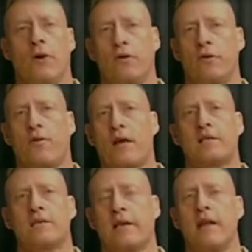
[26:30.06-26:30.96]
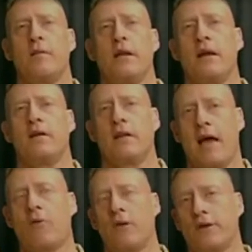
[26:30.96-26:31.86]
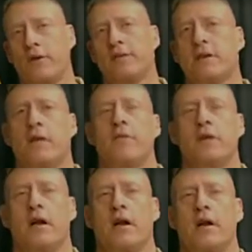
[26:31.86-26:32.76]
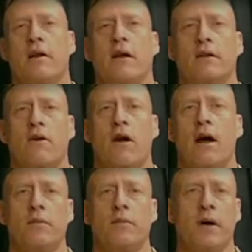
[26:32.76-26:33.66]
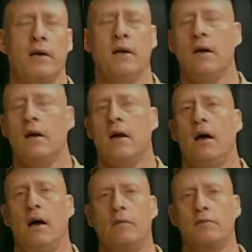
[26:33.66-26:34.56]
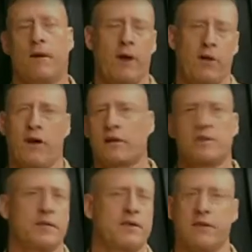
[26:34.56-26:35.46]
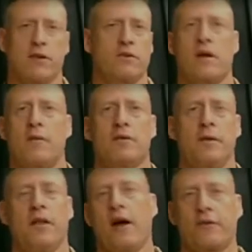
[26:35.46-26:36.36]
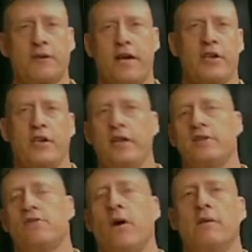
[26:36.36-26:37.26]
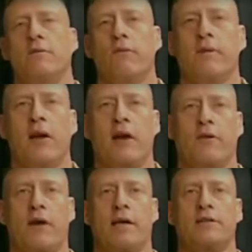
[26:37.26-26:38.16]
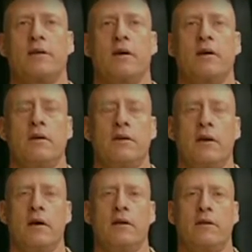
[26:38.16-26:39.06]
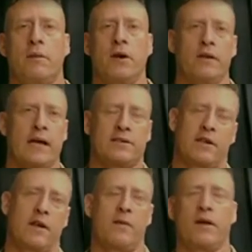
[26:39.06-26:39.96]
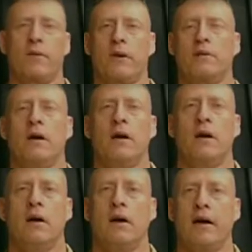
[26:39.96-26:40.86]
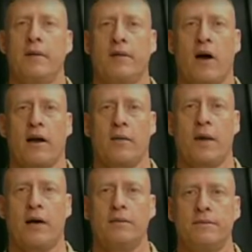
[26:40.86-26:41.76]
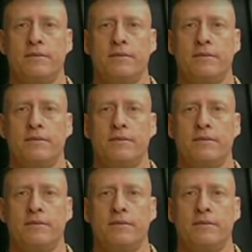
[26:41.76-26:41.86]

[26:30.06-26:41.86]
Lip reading: And we're going through the process of getting them in here, and then that will increase the numbers that are here on the ground. But we don't talk the specifics of those numbers. I mean, the authorization is what we've been authorized to build, and that's the number that we have been talking about.